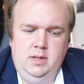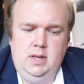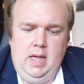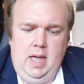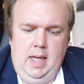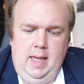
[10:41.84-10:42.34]

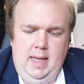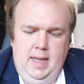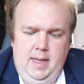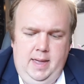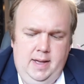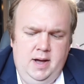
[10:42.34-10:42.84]

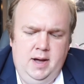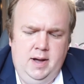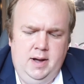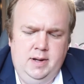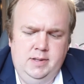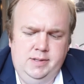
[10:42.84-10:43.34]

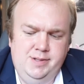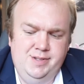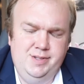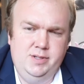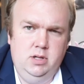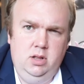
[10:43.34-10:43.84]

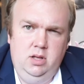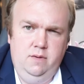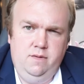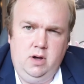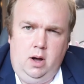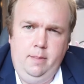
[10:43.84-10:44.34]
and
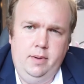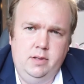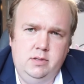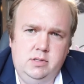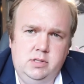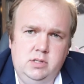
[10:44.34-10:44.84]
leave
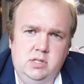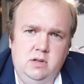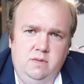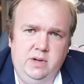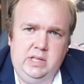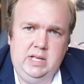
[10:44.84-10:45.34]
comments and
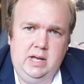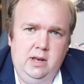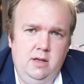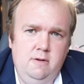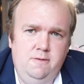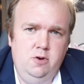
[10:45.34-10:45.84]
stuff like that
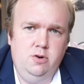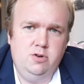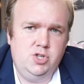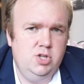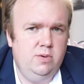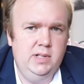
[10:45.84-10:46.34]
if you're
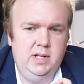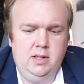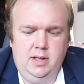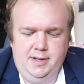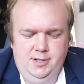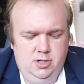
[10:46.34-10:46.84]
so
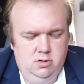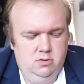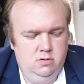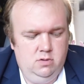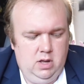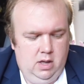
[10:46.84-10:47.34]
inclined
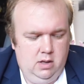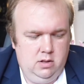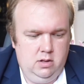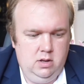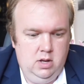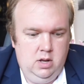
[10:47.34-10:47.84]
to, and
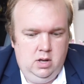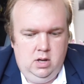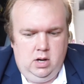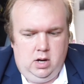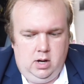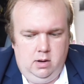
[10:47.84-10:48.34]

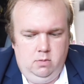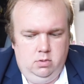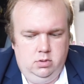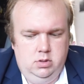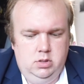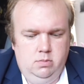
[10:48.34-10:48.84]
I
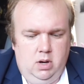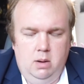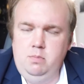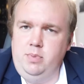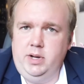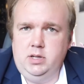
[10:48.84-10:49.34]
will do my
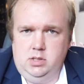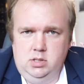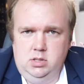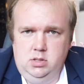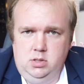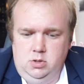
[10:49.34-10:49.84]

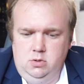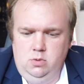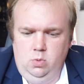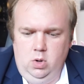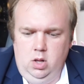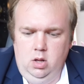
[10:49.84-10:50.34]
best
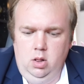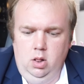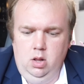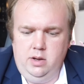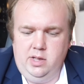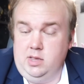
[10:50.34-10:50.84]
to
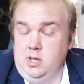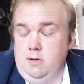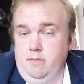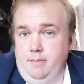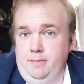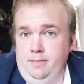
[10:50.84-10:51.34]
look at them.